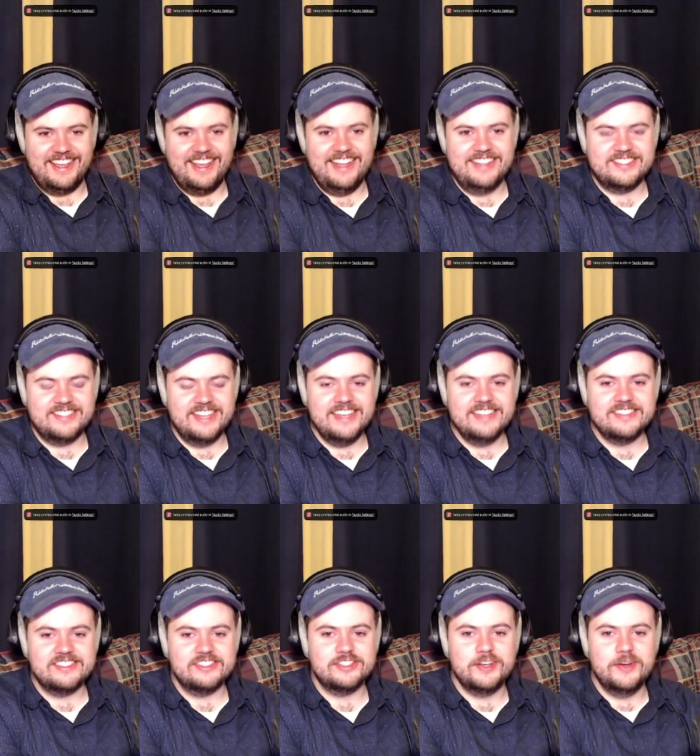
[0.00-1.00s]
It says
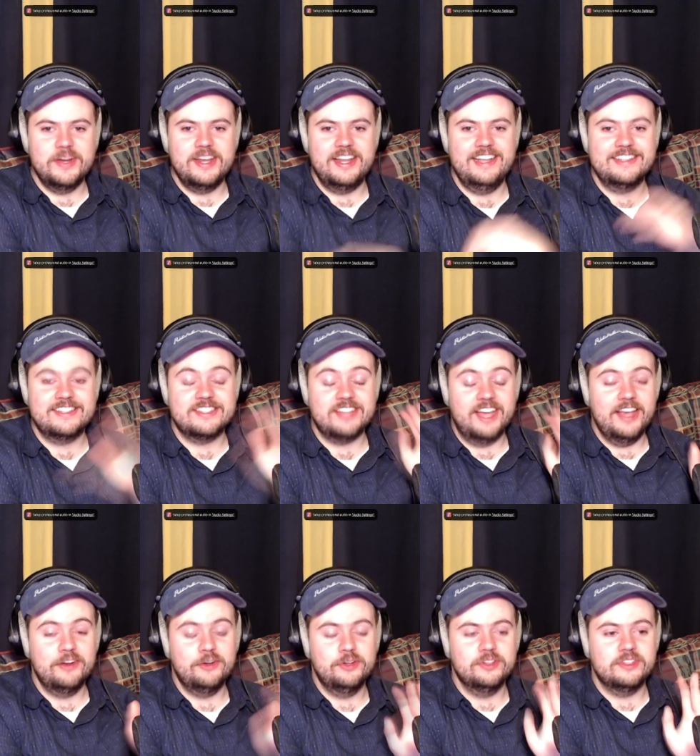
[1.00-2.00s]
so. It's
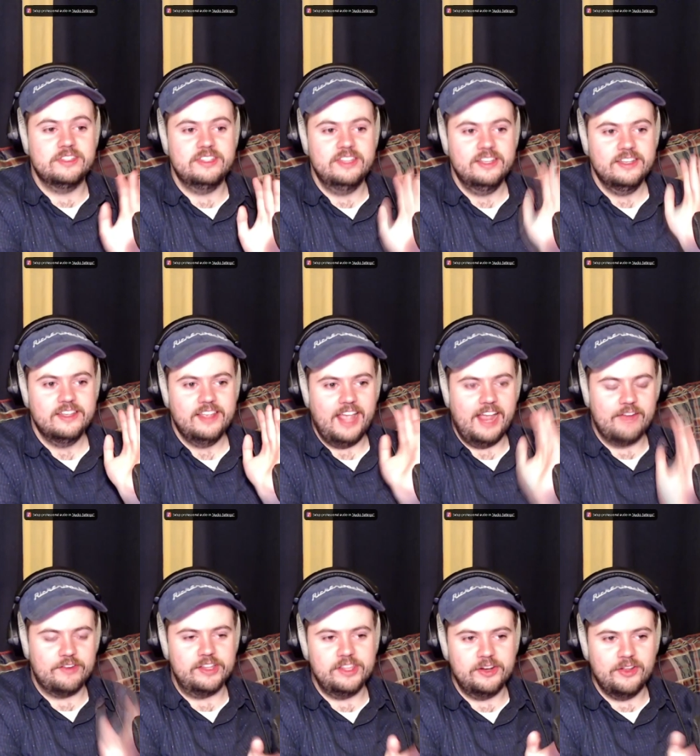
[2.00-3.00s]
titled
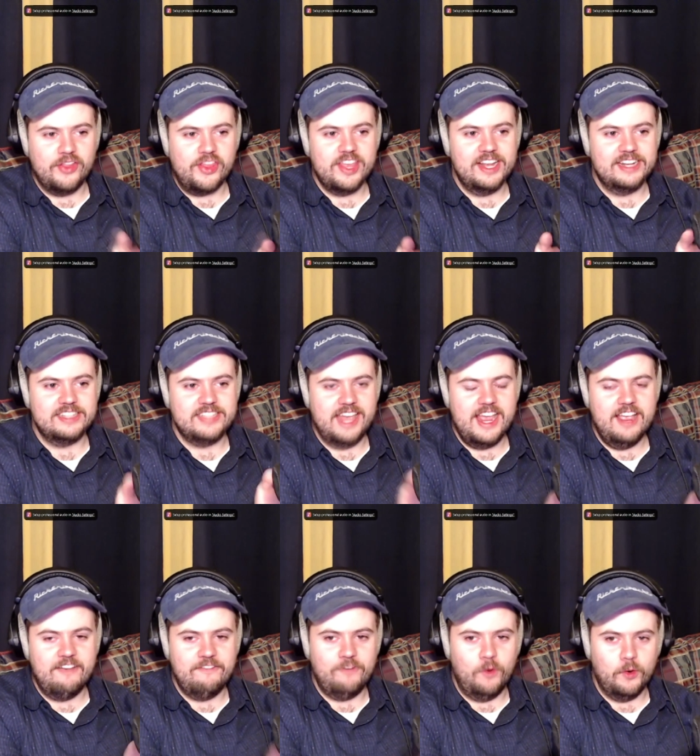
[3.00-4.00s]
"Every Little Thing." Take
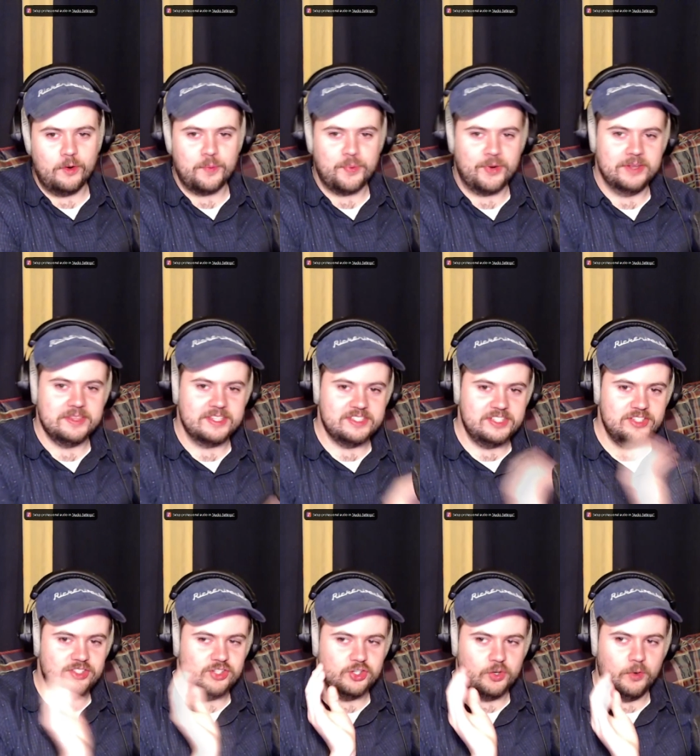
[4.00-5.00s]
4
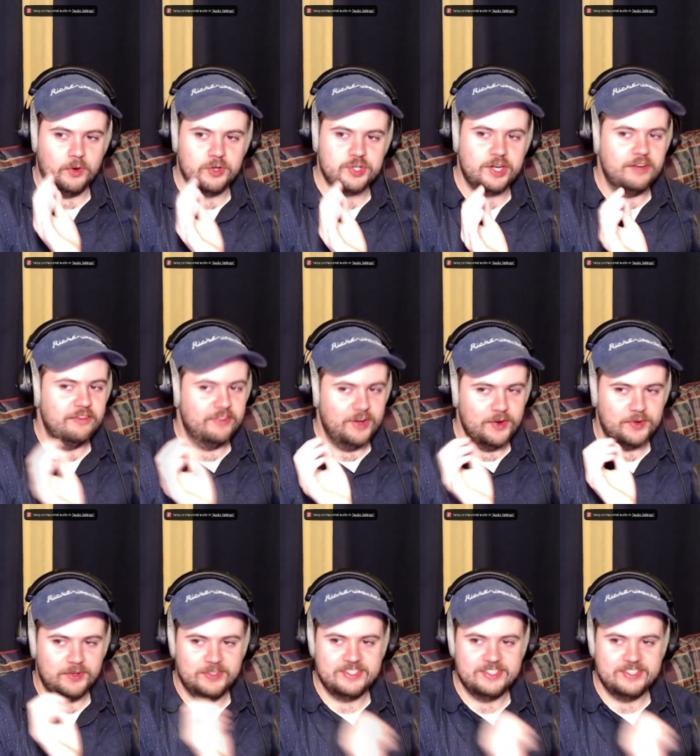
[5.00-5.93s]
parentheses George on vocals.